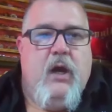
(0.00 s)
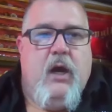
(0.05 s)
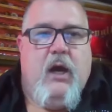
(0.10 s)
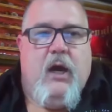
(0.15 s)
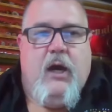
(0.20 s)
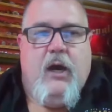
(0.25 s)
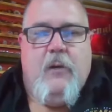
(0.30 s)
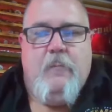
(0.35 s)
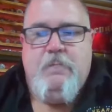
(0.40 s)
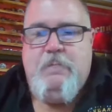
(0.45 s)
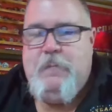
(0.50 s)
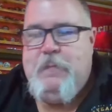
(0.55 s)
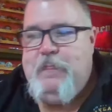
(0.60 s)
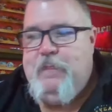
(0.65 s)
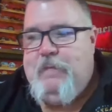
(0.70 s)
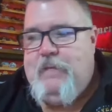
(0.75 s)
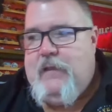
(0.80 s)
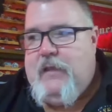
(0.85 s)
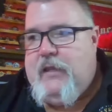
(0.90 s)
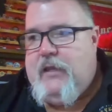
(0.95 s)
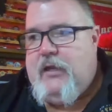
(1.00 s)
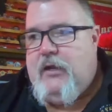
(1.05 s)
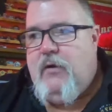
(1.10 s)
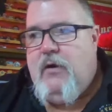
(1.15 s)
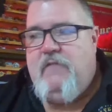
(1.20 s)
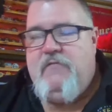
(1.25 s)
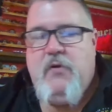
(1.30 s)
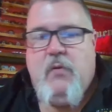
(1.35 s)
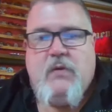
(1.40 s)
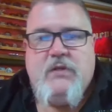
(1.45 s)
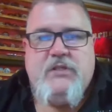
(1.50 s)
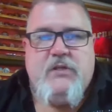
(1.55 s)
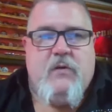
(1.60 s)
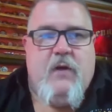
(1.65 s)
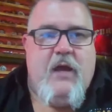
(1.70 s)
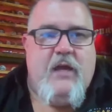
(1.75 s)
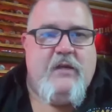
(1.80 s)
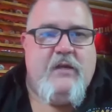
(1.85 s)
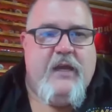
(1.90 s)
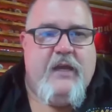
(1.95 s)
Um, you know, every once in a
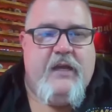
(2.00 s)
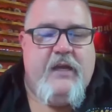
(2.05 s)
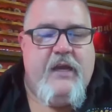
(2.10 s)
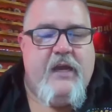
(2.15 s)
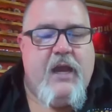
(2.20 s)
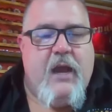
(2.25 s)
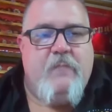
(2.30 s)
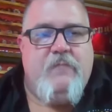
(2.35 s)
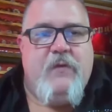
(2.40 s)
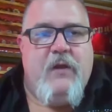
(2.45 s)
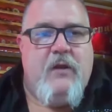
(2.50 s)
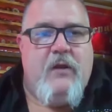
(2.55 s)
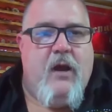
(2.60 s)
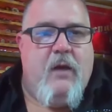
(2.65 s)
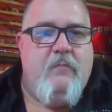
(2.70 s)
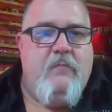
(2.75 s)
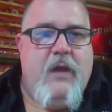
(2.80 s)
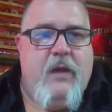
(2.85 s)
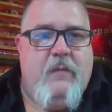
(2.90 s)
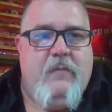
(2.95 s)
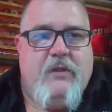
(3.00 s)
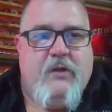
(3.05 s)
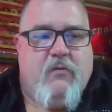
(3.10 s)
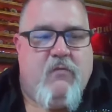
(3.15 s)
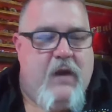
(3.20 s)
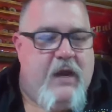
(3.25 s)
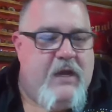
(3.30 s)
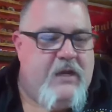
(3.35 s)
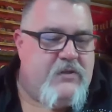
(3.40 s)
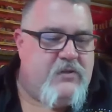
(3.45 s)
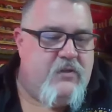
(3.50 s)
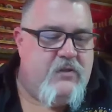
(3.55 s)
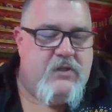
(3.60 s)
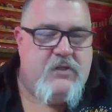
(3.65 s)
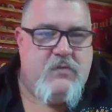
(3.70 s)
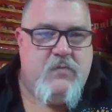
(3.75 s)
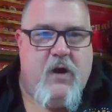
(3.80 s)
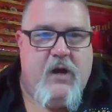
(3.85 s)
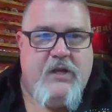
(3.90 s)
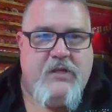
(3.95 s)
while I get a hiccup. They're not maybe the greatest or the
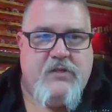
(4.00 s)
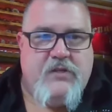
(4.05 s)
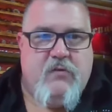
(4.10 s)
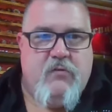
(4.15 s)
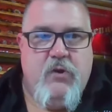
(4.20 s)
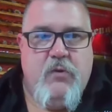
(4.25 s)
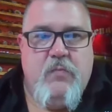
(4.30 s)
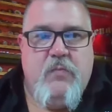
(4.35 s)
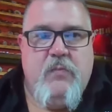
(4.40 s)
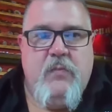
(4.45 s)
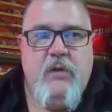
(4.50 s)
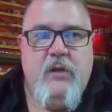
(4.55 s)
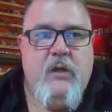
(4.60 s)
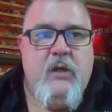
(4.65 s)
smartest group,